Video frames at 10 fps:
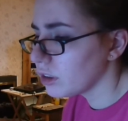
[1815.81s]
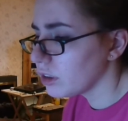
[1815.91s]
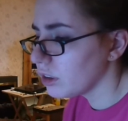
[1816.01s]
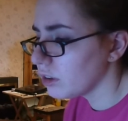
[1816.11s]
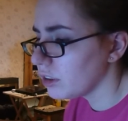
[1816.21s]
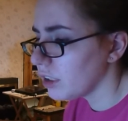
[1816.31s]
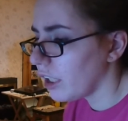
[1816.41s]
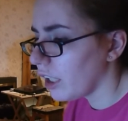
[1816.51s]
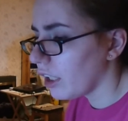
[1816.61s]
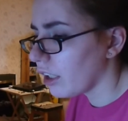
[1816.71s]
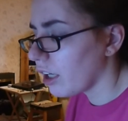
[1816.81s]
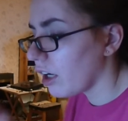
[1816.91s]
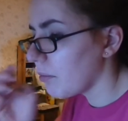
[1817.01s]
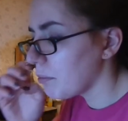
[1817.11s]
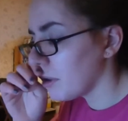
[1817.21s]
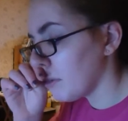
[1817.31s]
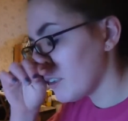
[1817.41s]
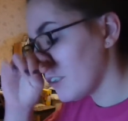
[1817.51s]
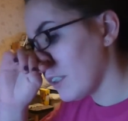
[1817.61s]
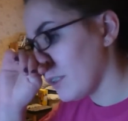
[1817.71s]
So today I've pretty
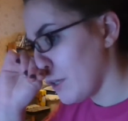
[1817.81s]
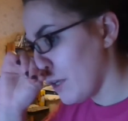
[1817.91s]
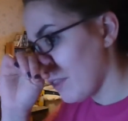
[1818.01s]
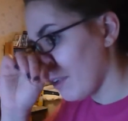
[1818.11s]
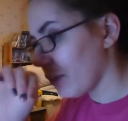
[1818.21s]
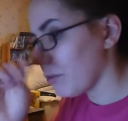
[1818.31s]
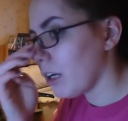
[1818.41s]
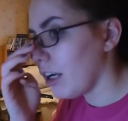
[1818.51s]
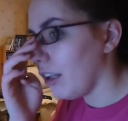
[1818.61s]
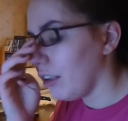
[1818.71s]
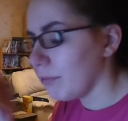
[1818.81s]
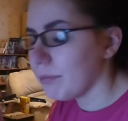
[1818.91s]
much done nothing as well,